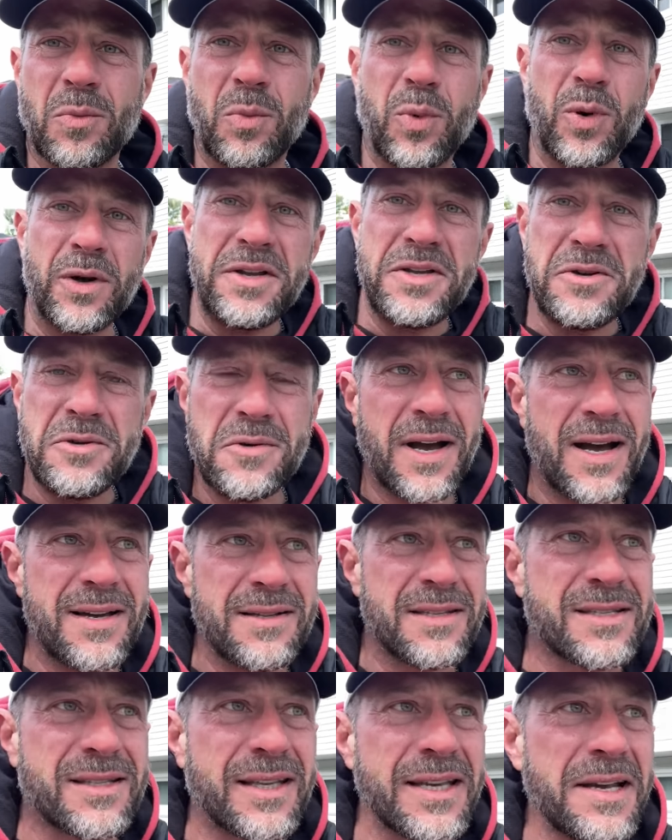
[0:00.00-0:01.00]
What do you
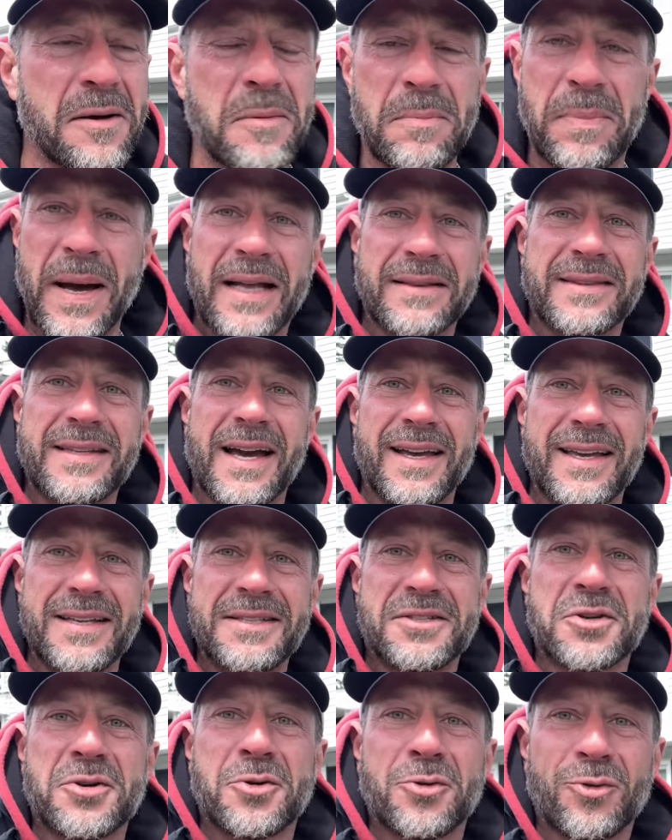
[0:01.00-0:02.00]
guys think about that?
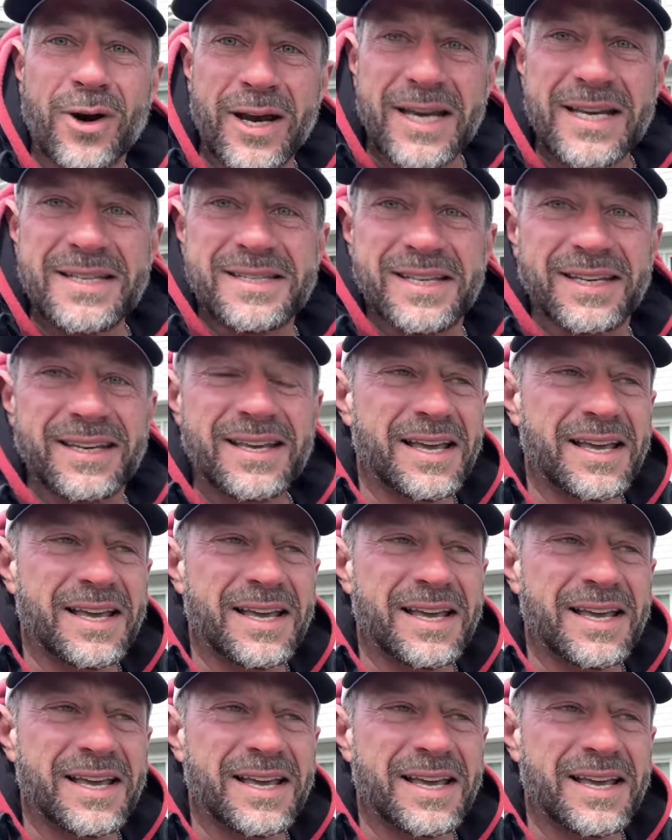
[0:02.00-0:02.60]
It's crazy.